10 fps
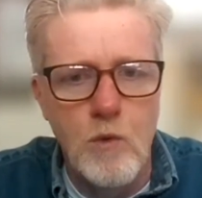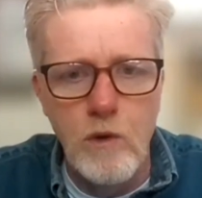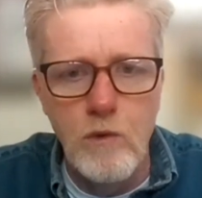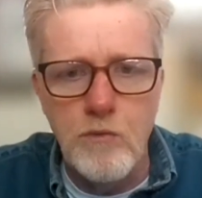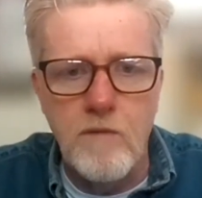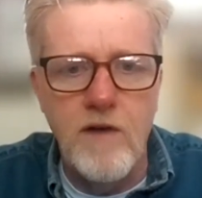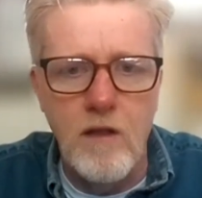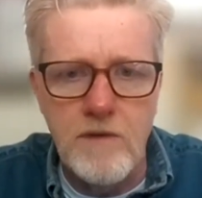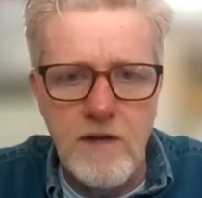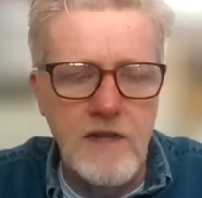We will
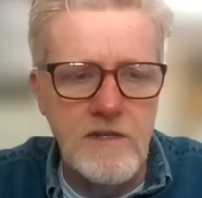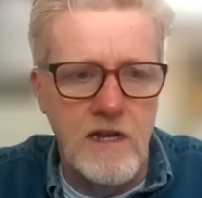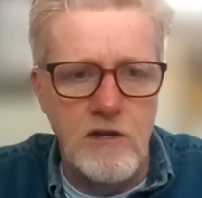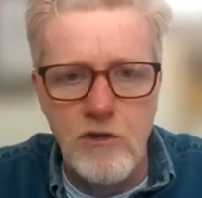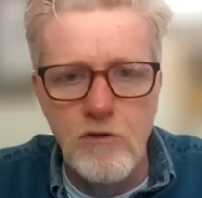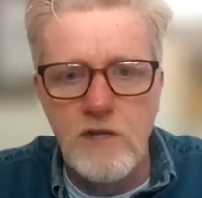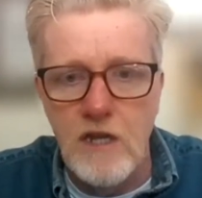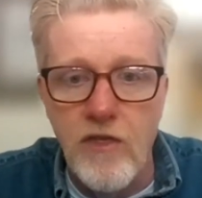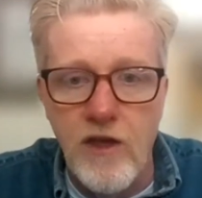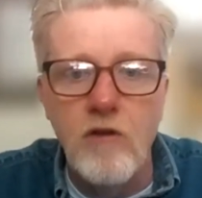develop content
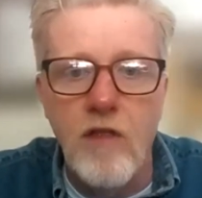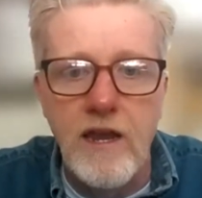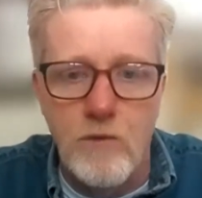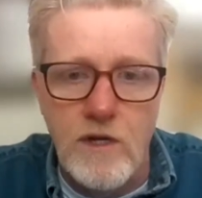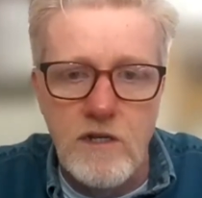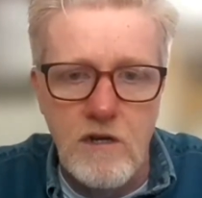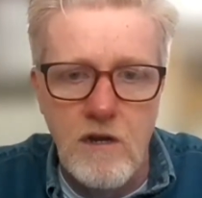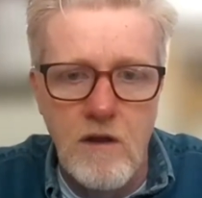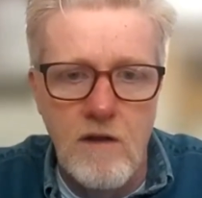using their language